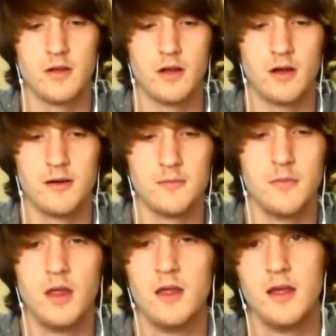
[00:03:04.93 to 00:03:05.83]

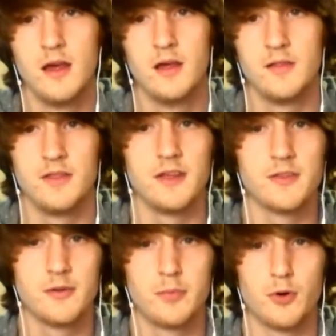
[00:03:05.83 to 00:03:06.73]
The
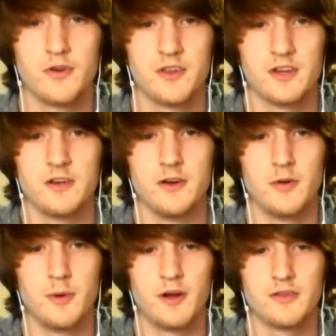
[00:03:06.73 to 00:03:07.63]
other important thing to
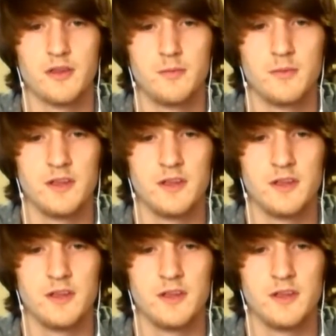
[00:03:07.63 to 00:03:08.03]
note about them